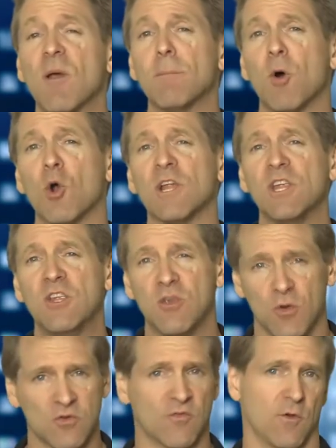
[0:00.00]
a more
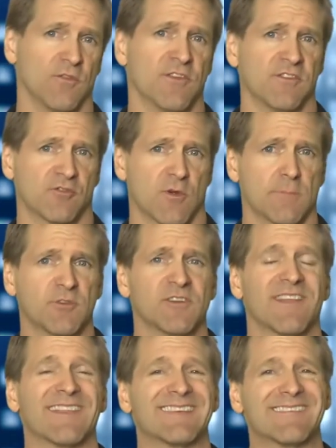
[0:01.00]
useful description
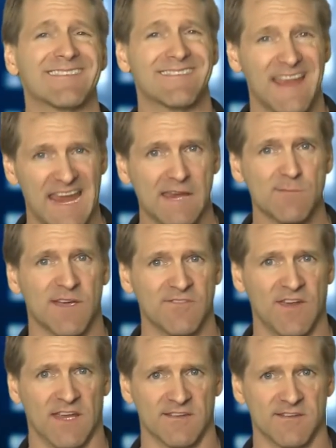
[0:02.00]
of the same
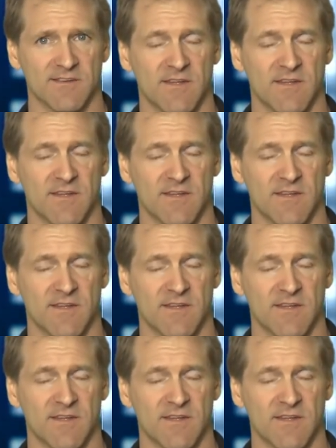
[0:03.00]
event.